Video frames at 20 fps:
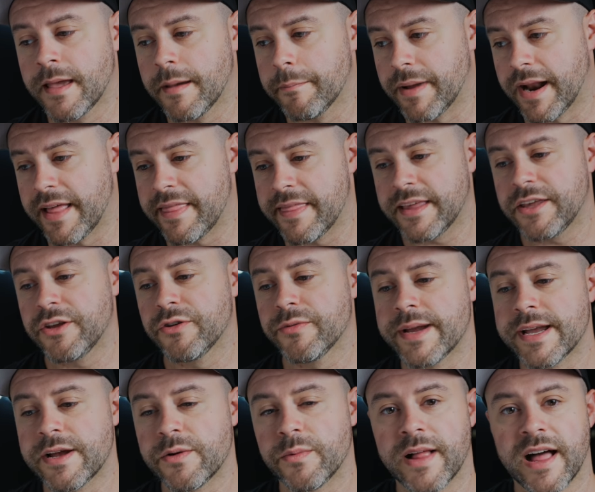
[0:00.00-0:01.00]
But I think
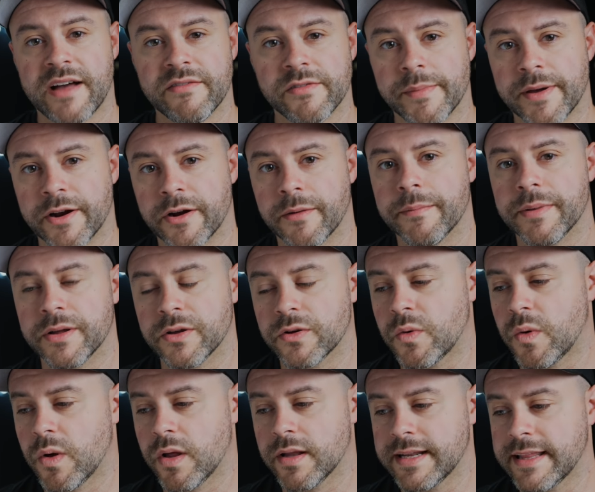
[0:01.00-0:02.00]
Eureka will have a better build
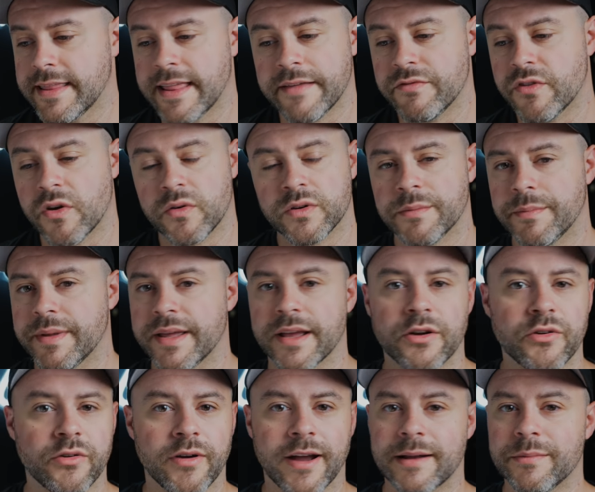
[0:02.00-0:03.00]
quality. They've known to be
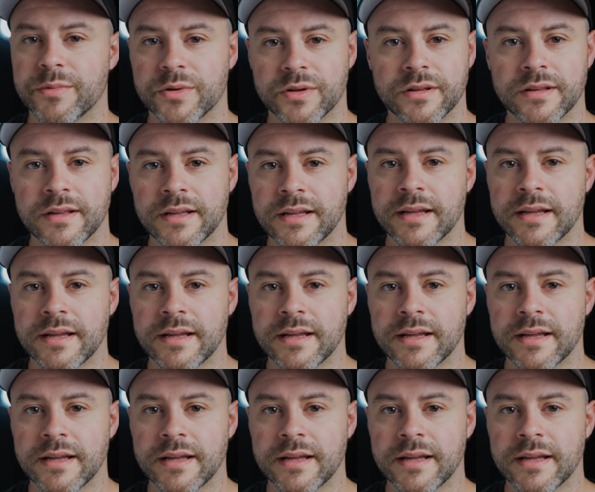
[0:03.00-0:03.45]
incredible